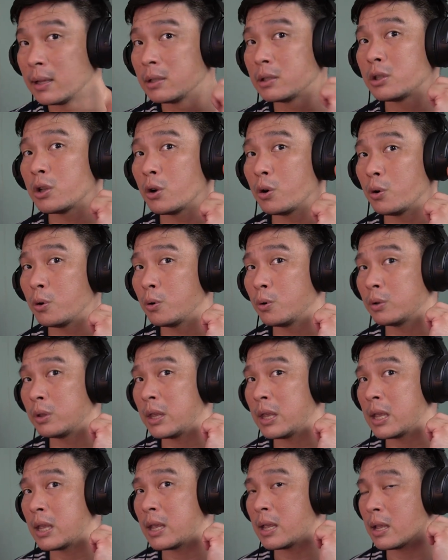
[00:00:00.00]
So
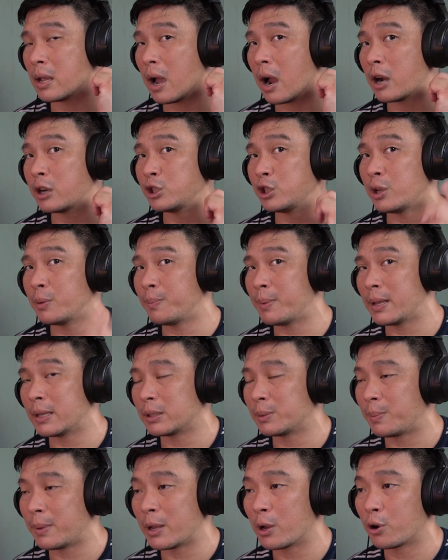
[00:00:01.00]
the RGB
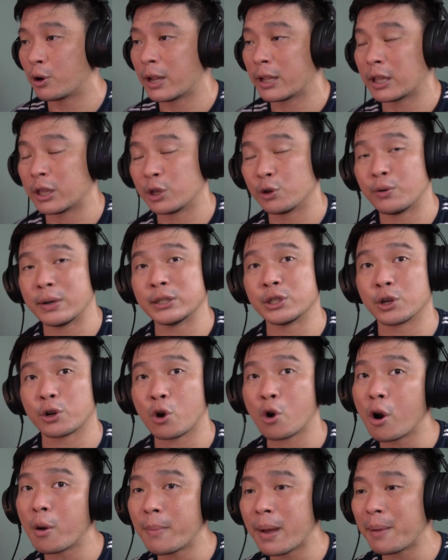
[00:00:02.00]
is being connected to Razer
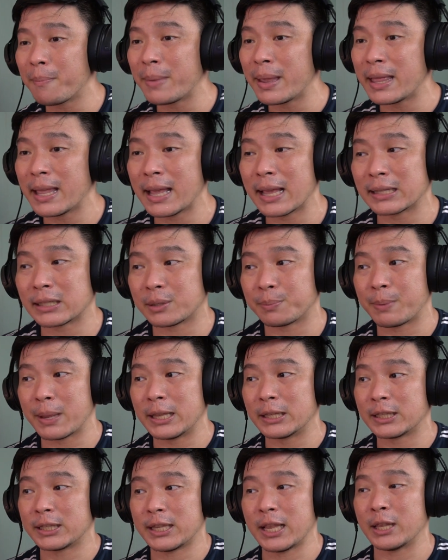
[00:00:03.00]
Chroma, meaning it's
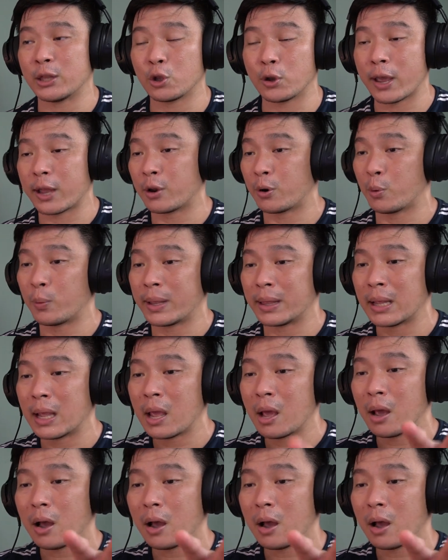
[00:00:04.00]
being synced together with